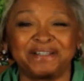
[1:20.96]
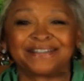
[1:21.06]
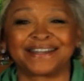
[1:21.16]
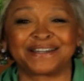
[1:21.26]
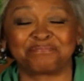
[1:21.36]
me a
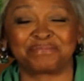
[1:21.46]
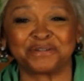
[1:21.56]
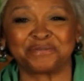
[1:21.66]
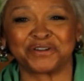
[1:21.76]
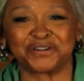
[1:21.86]
late
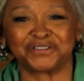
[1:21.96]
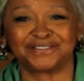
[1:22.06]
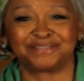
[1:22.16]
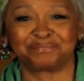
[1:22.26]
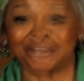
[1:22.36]
bloomer,
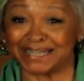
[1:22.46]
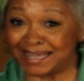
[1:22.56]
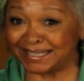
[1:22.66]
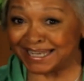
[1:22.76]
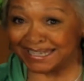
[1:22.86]
but
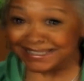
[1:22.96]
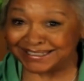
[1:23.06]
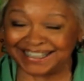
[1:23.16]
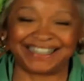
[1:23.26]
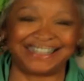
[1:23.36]
not late.